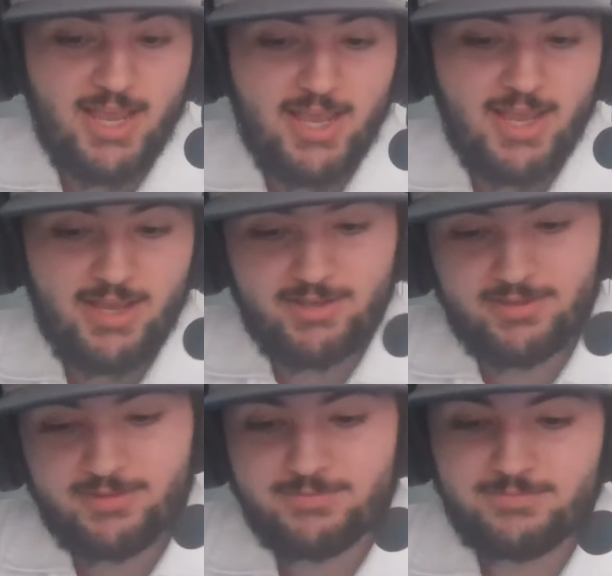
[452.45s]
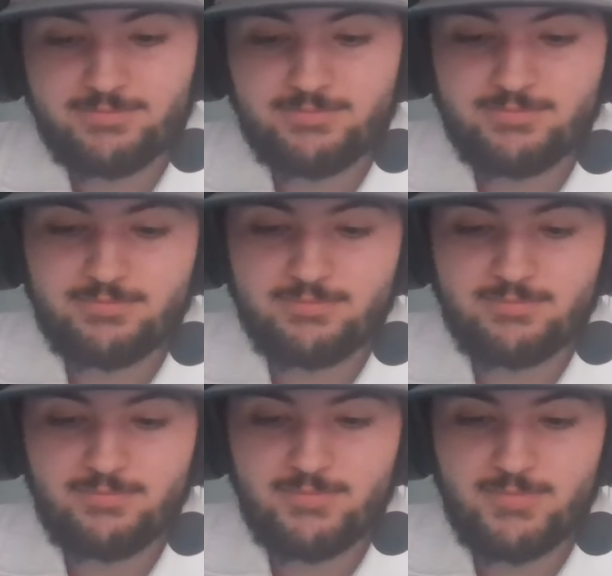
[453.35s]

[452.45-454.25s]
(silence)